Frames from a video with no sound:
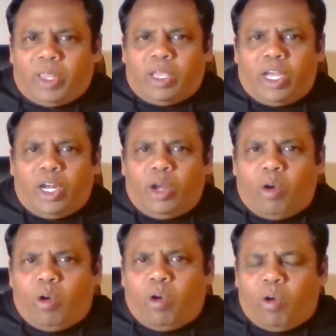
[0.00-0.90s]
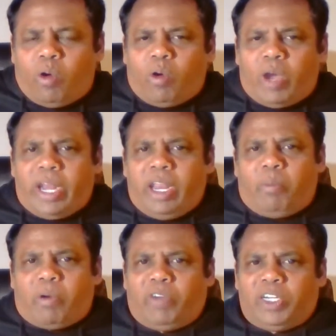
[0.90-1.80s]
no any
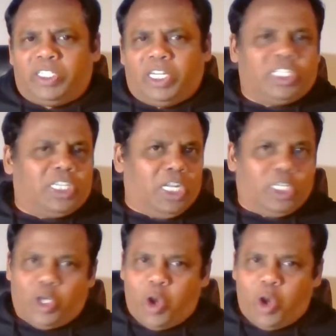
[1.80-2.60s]
professional skills?